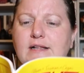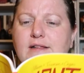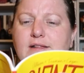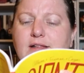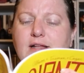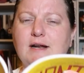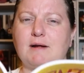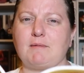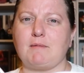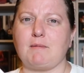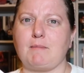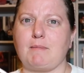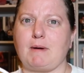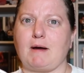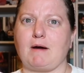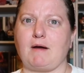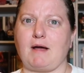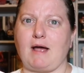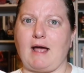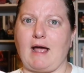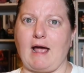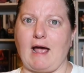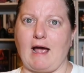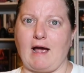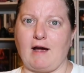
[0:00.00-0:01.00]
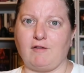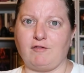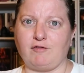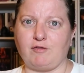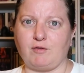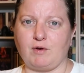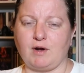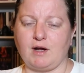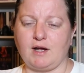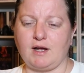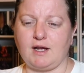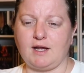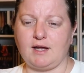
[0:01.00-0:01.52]
that I'm about
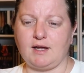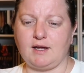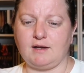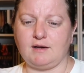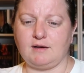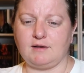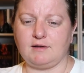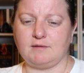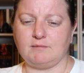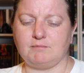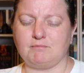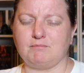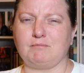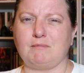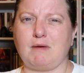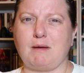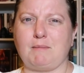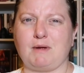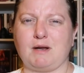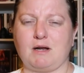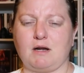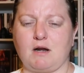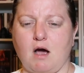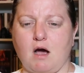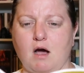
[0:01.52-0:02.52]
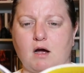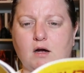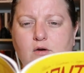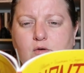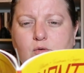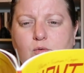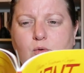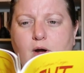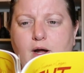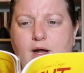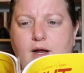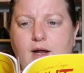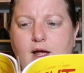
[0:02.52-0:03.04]
halfway, maybe not
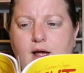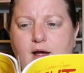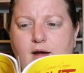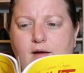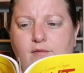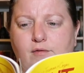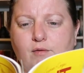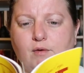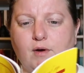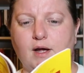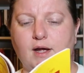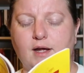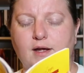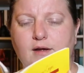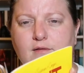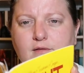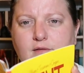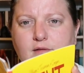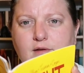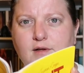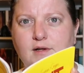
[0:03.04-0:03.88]
quite halfway.